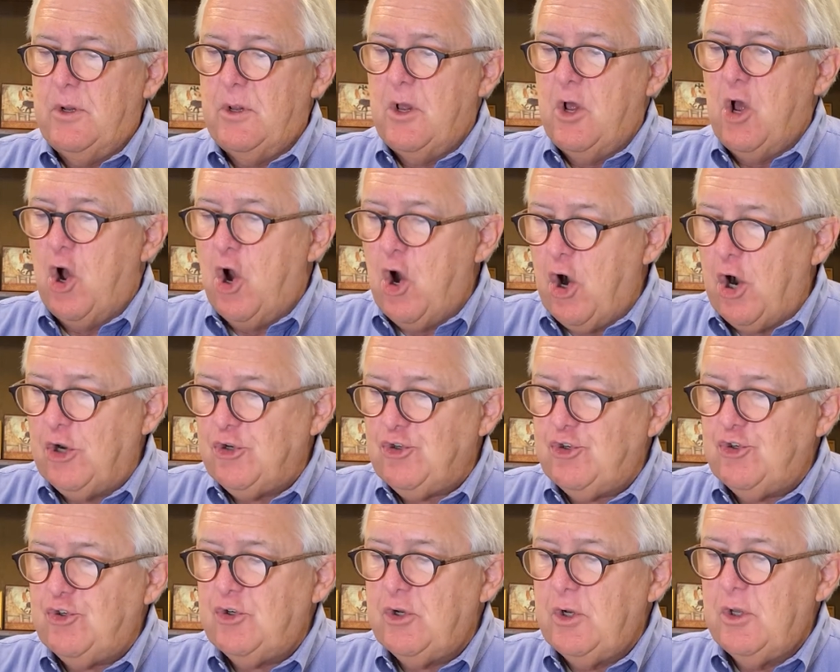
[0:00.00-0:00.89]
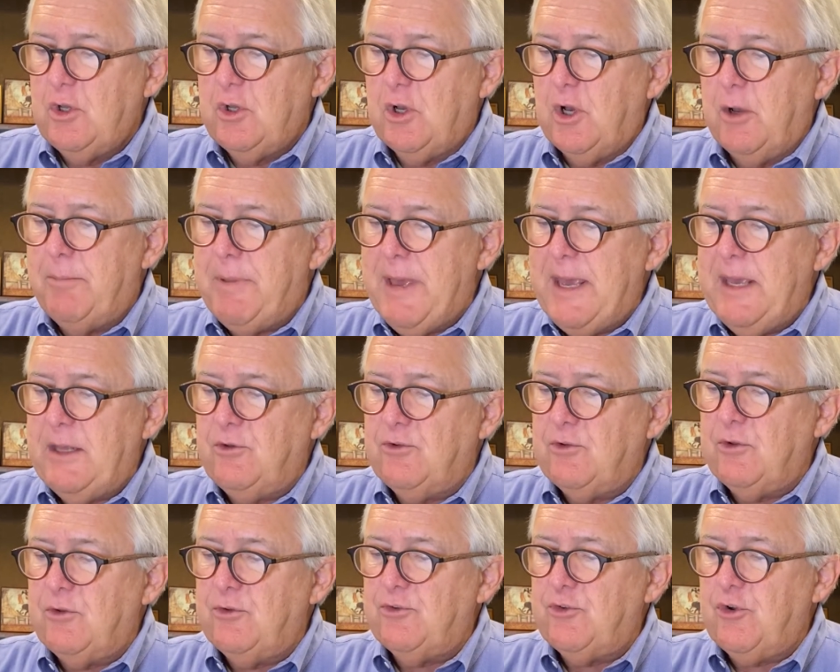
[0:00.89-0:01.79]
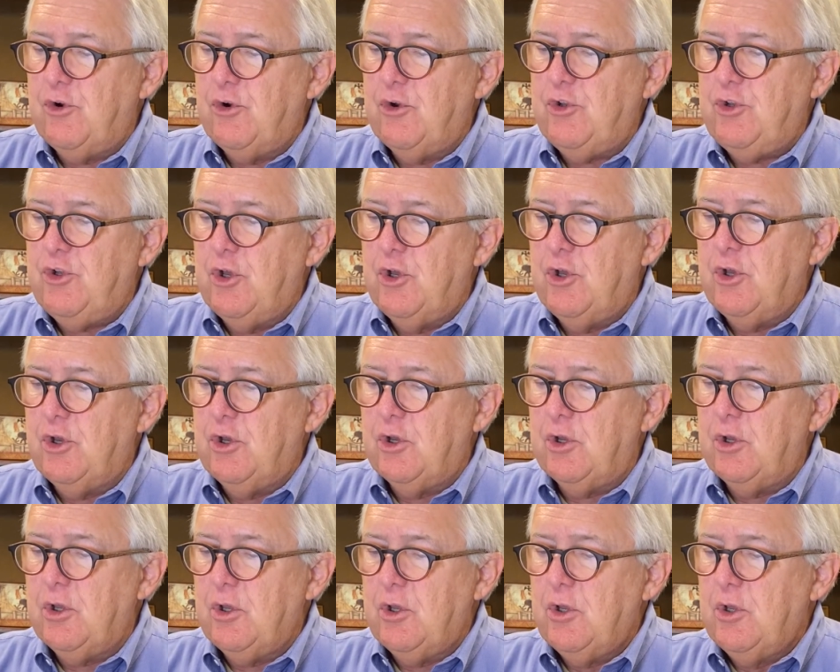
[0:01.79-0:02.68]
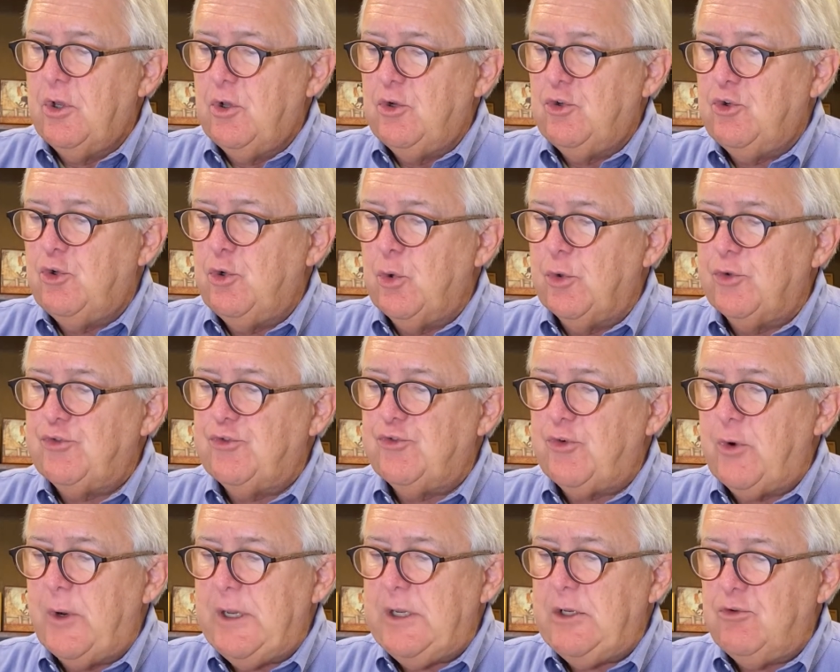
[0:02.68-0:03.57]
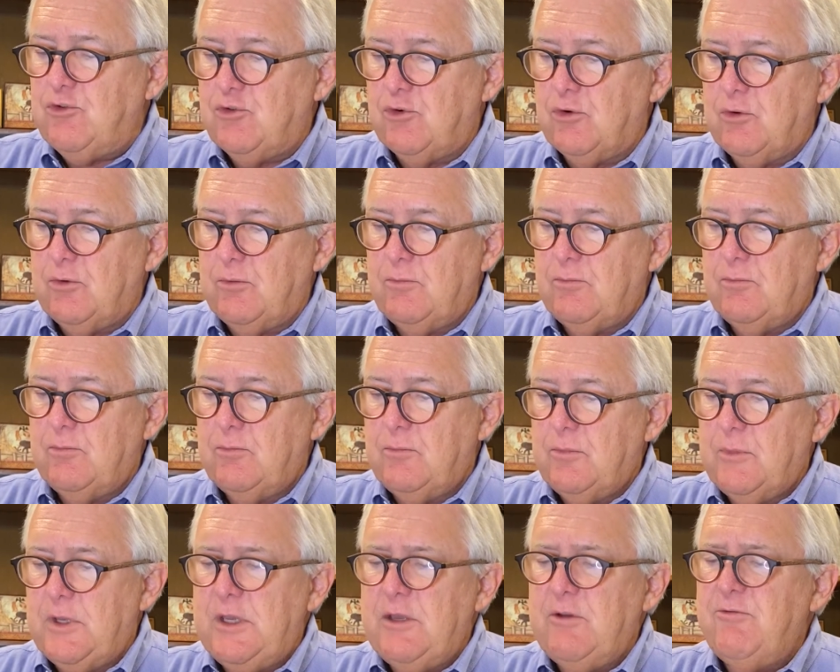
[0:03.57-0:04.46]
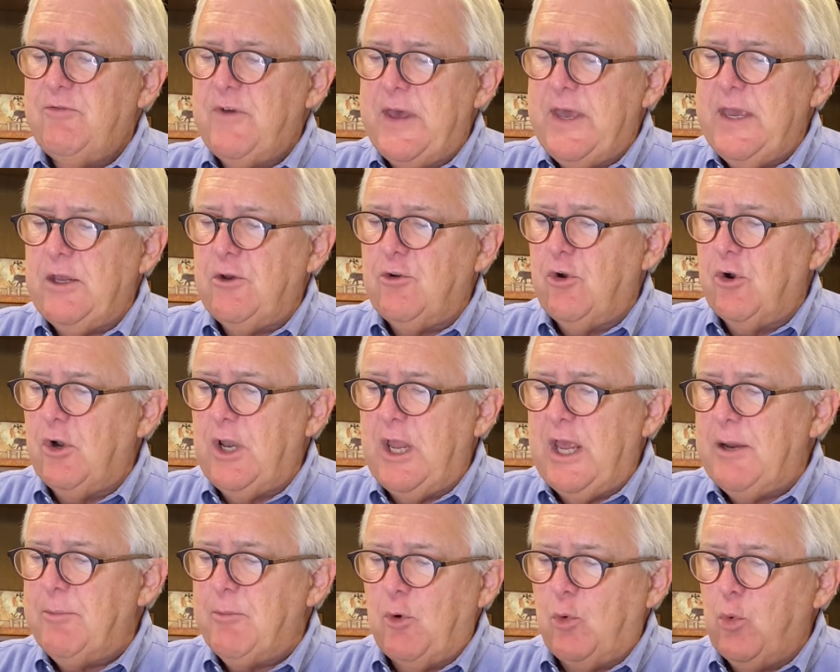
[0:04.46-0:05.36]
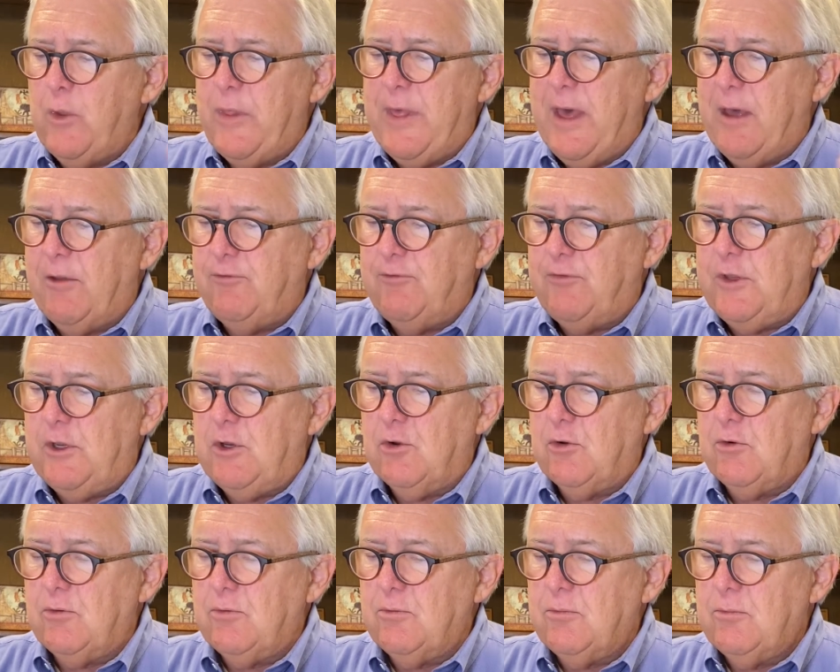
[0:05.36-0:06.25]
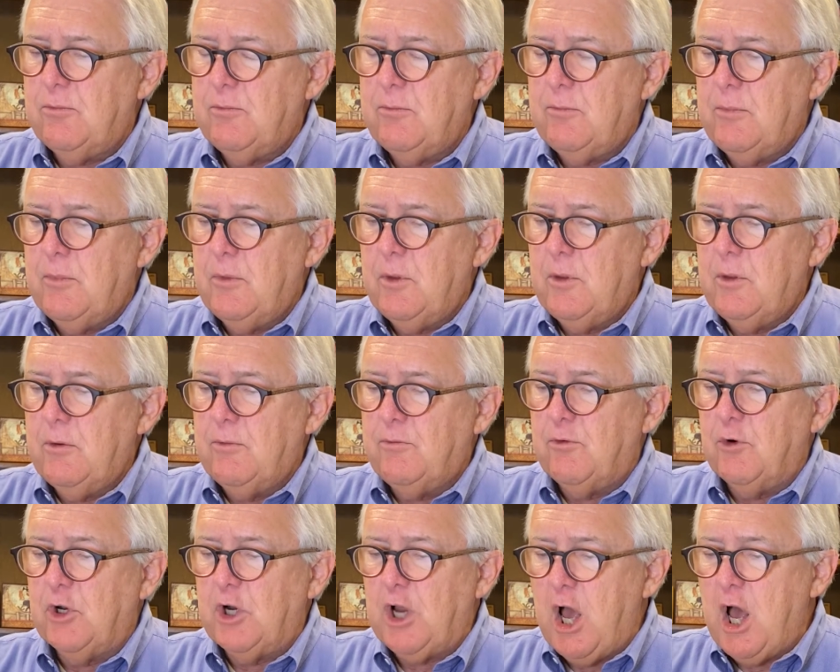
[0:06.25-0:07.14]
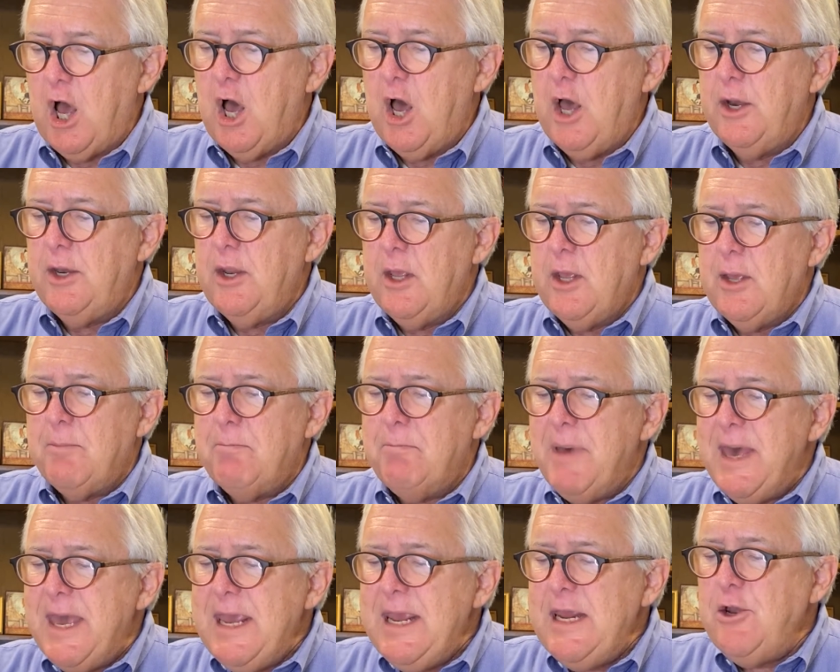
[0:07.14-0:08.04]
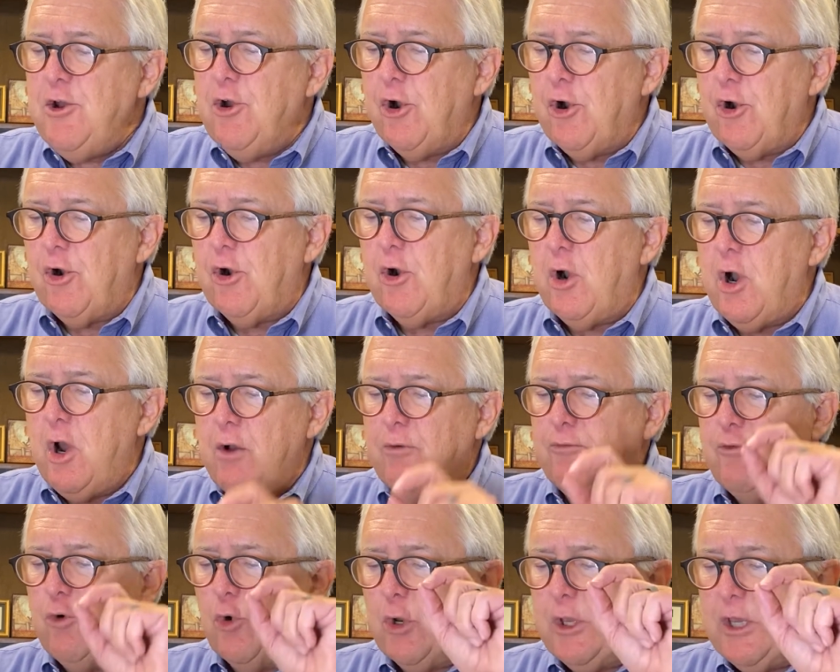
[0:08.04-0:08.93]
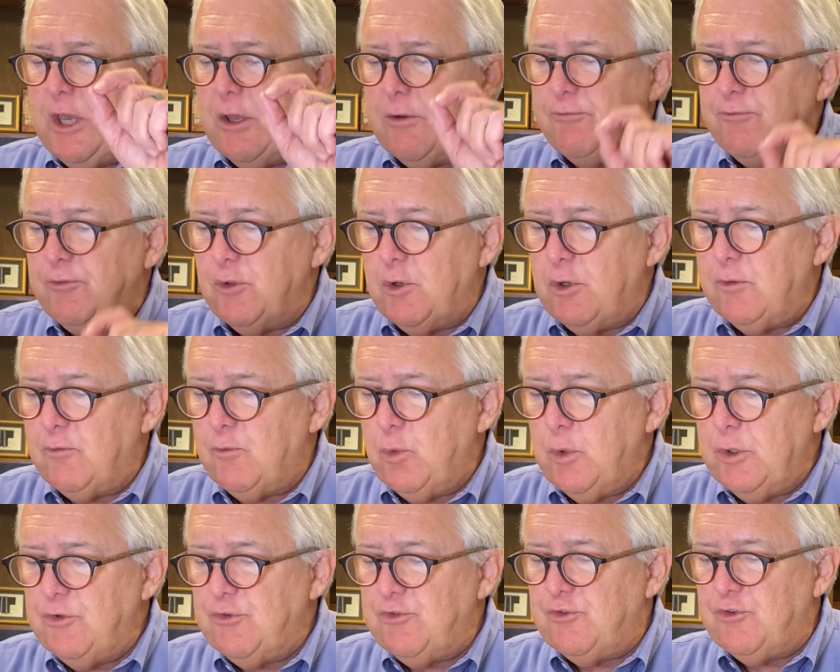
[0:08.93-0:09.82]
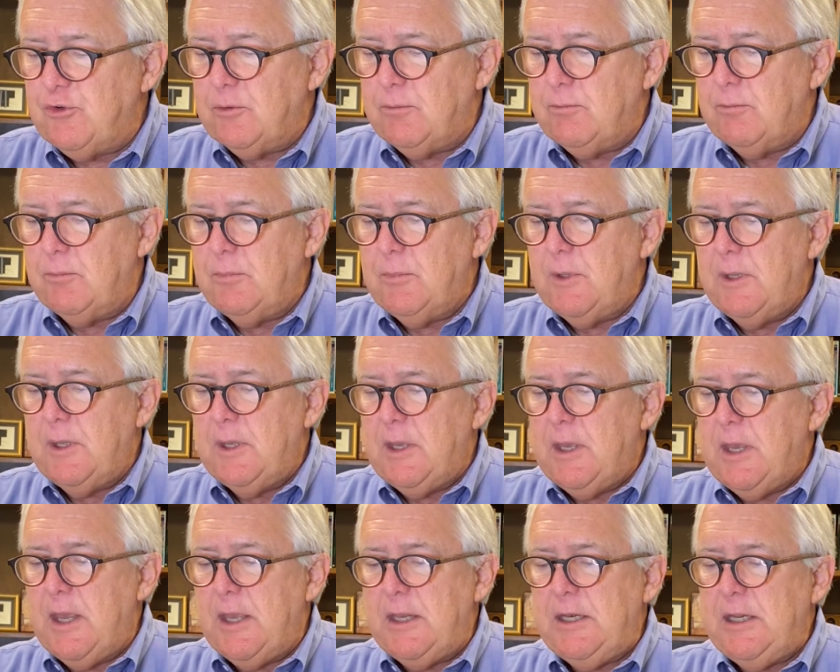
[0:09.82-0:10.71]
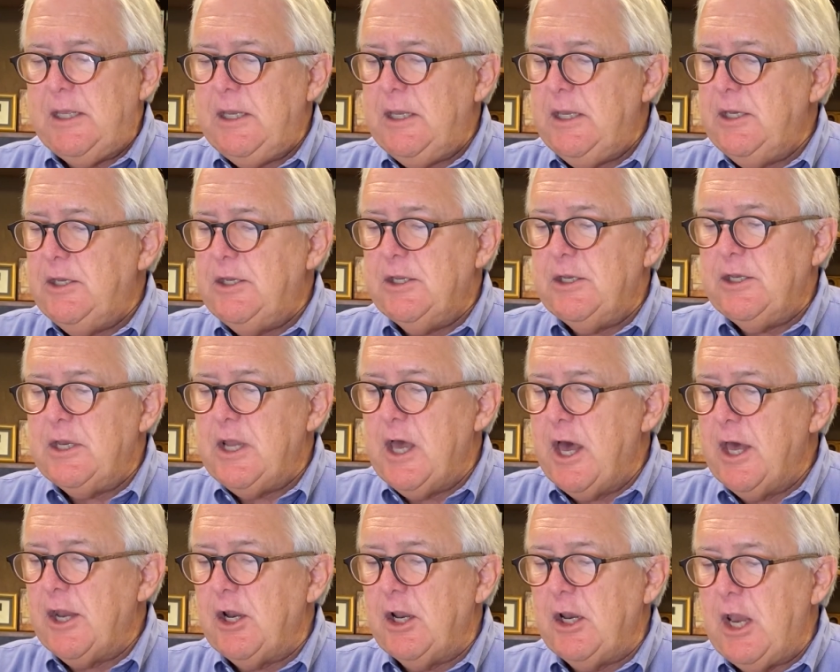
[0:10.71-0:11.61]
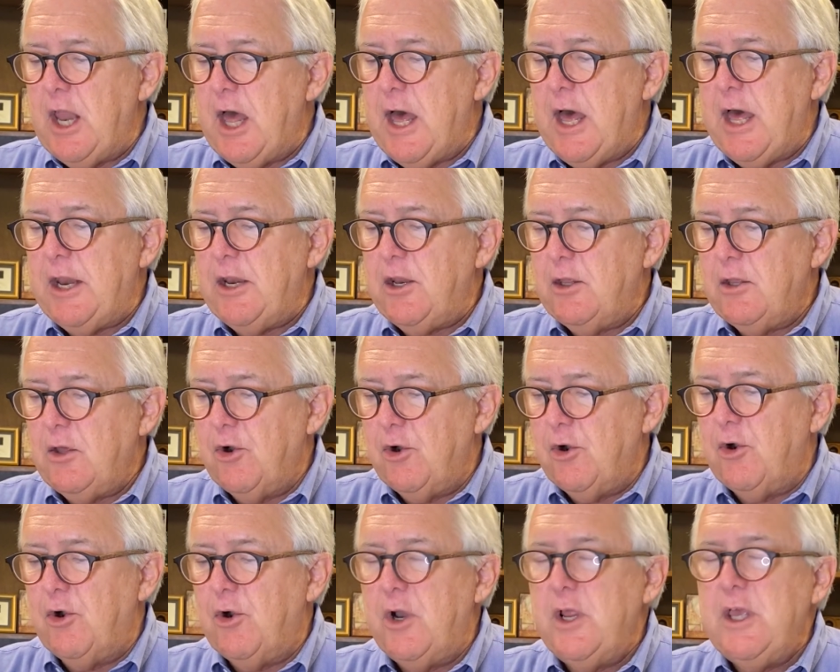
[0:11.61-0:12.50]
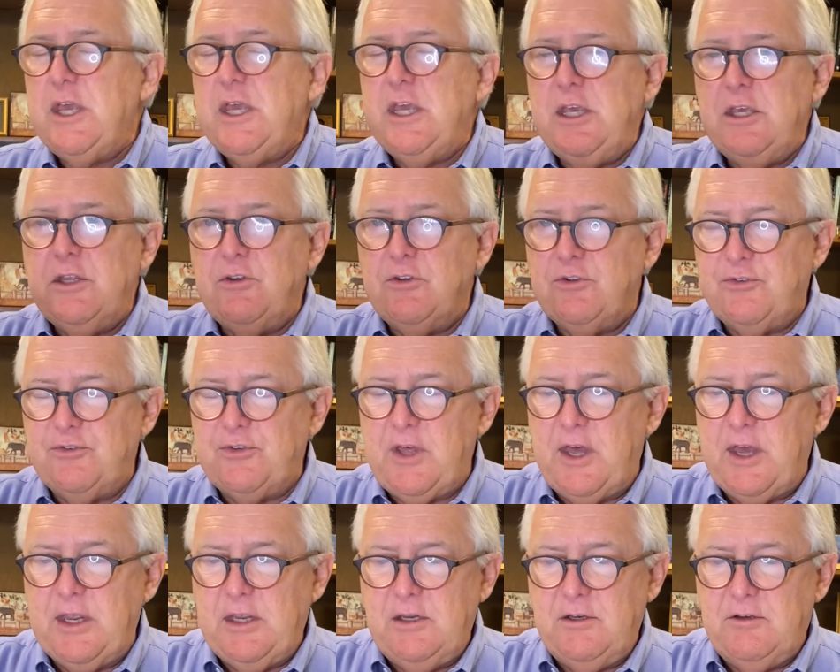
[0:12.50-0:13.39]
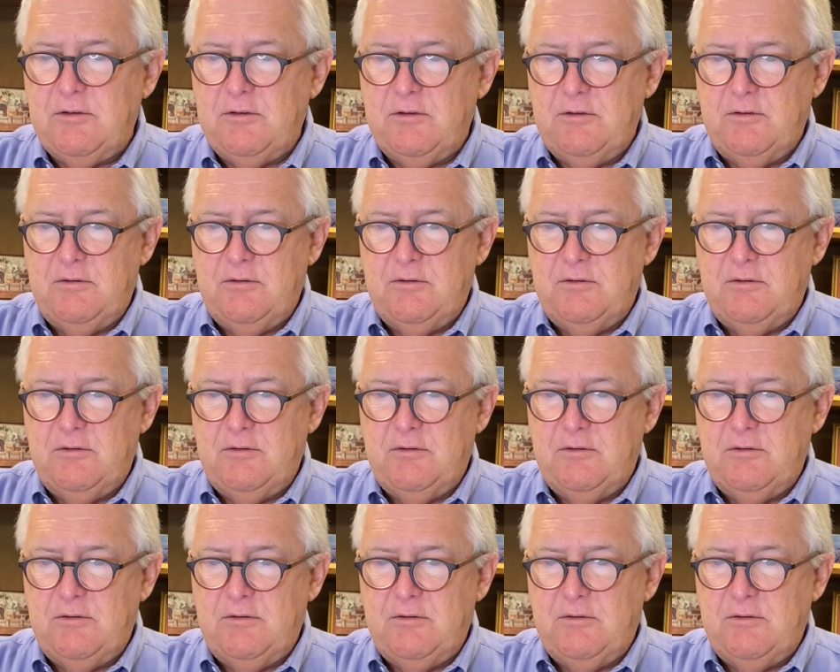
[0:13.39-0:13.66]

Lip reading: Harsh abandons her young to a stranger. In vain her labor without fear. For God made her forgetful of wisdom, and he did not allot her insight.